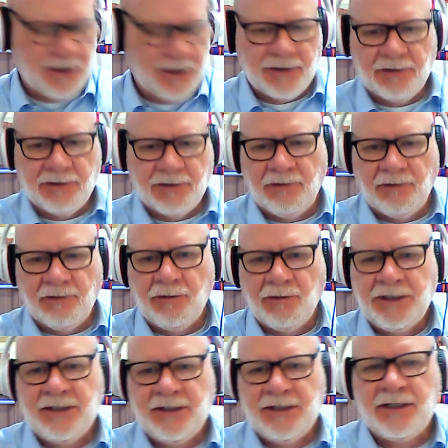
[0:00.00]
to, if we
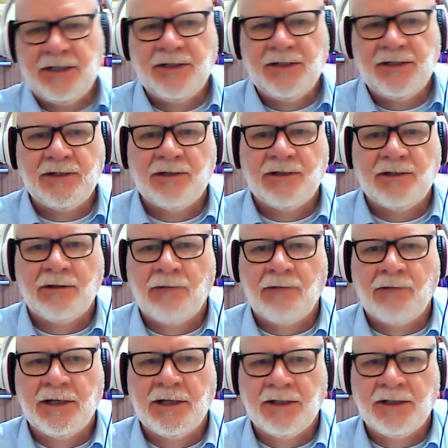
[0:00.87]
just listen to the
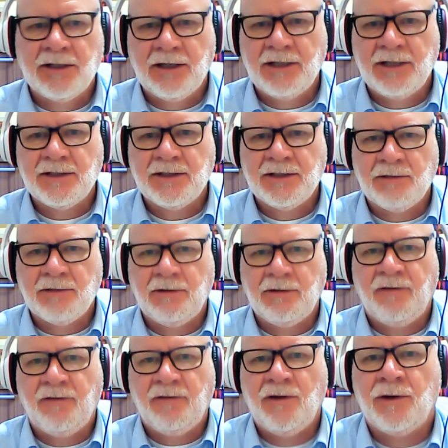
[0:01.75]
one things that
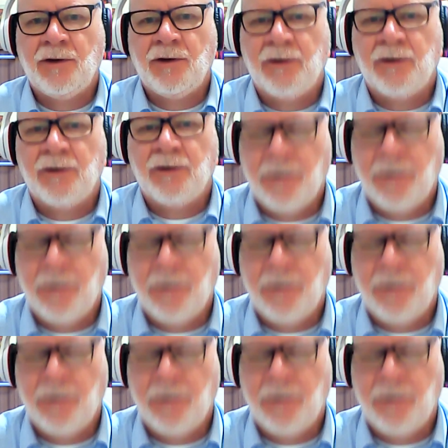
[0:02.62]
we've heard,